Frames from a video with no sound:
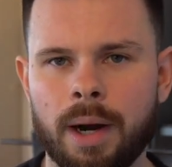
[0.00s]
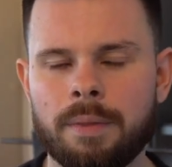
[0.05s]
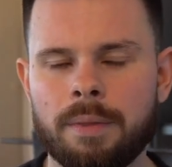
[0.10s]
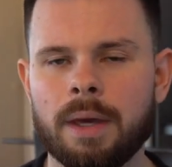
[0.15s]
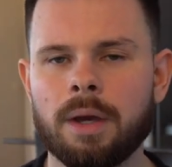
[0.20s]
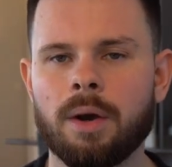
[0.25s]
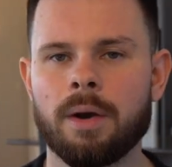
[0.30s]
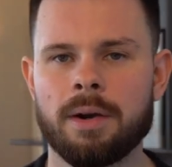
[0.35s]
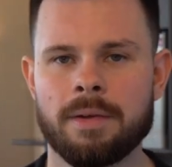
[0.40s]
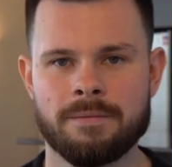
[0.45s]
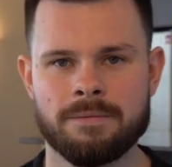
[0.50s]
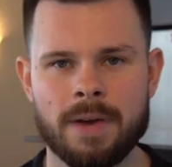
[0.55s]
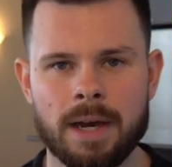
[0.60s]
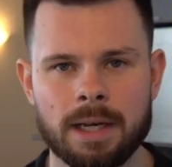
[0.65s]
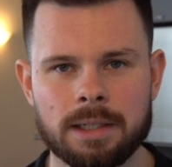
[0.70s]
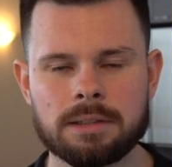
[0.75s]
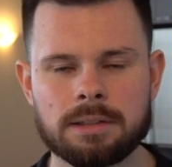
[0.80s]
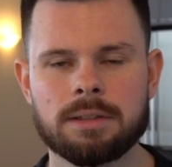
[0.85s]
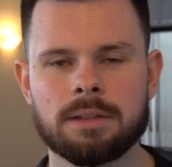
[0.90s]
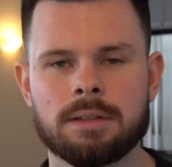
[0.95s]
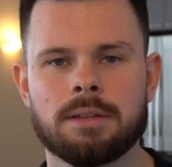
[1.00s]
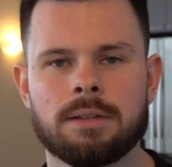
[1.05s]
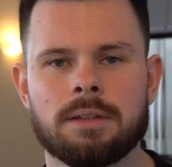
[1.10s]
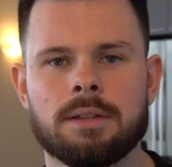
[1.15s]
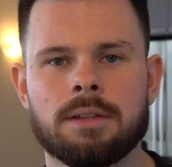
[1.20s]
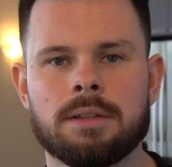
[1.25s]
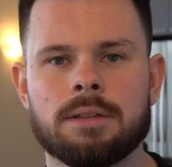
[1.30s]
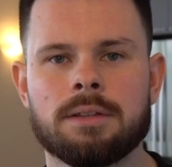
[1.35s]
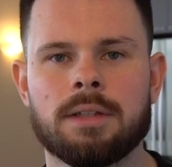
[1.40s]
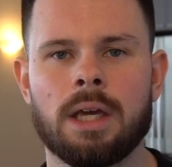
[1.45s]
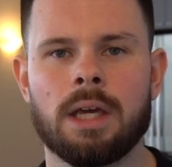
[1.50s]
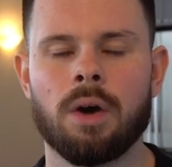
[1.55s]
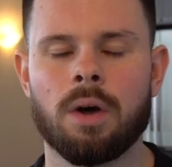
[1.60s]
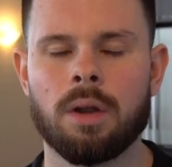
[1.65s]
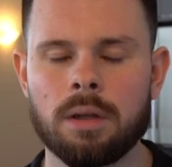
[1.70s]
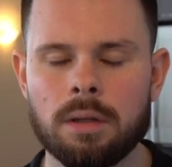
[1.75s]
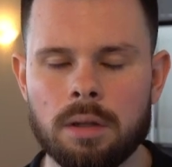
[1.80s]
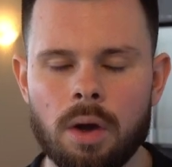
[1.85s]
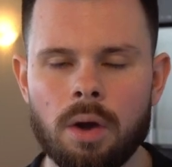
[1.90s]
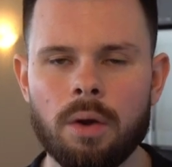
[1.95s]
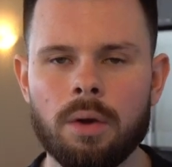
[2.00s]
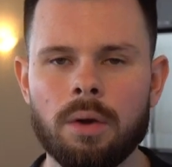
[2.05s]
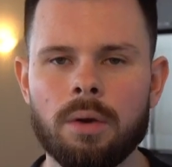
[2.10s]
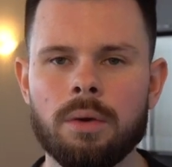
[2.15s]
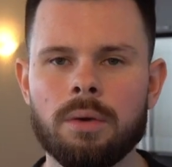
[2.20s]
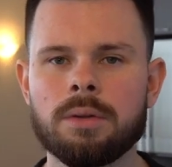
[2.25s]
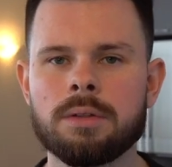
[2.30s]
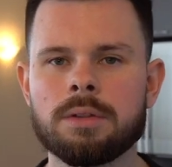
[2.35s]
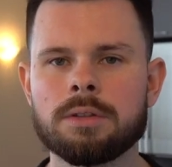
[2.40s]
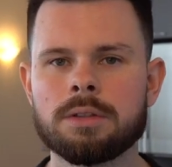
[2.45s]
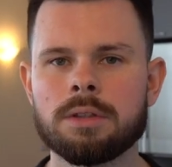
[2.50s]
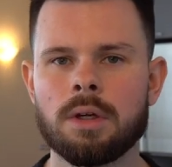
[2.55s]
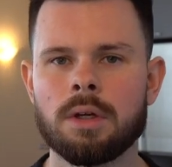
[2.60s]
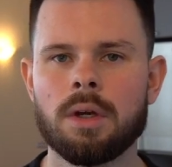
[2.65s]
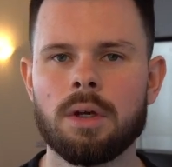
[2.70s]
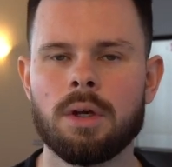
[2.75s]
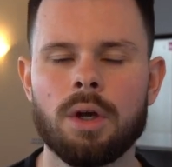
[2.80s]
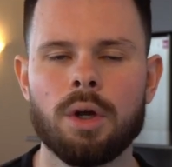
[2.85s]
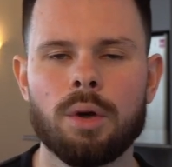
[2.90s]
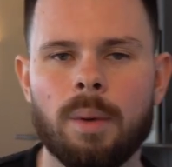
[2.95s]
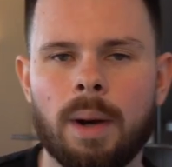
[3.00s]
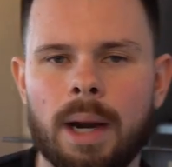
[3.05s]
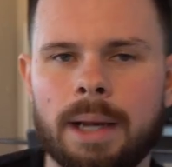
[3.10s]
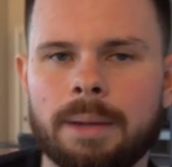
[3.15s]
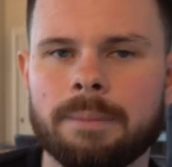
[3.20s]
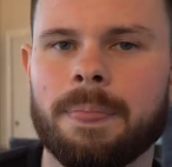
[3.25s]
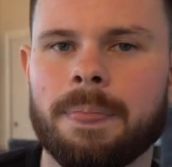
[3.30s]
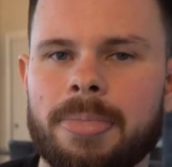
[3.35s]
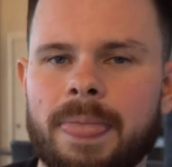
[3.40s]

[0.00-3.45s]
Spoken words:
They got investors, they got loans, right?